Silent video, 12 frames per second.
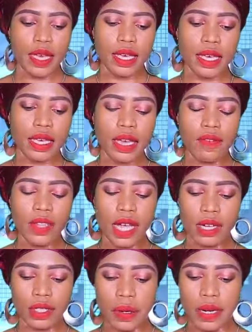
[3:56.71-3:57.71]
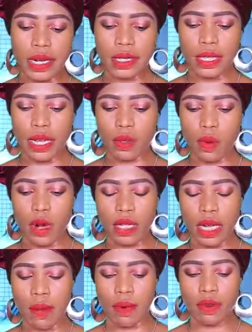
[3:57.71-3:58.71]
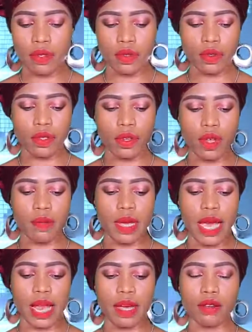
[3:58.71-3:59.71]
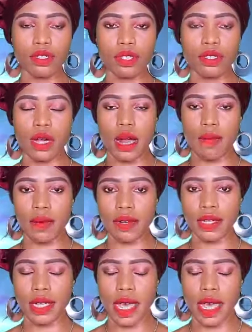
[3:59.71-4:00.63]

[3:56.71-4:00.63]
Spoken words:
He gave the assurance that what happened would not be allowed to happen